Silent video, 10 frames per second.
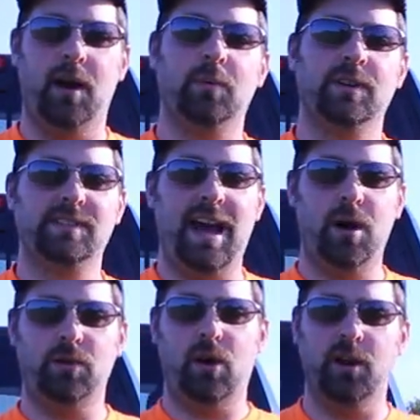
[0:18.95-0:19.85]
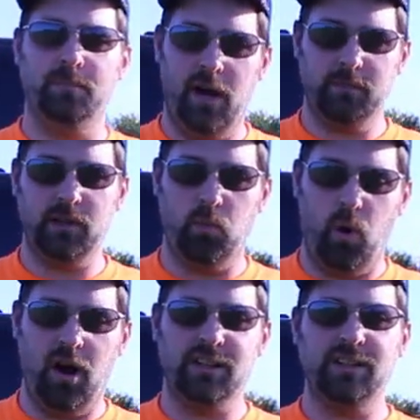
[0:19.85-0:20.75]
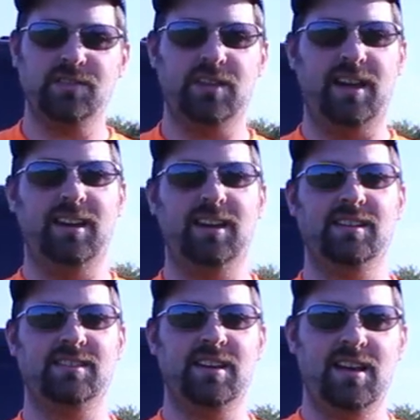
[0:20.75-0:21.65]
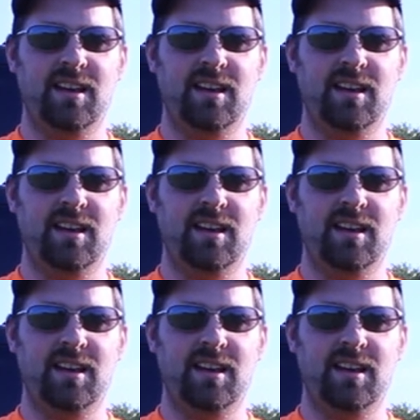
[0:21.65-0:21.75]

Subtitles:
That was out on public waters, and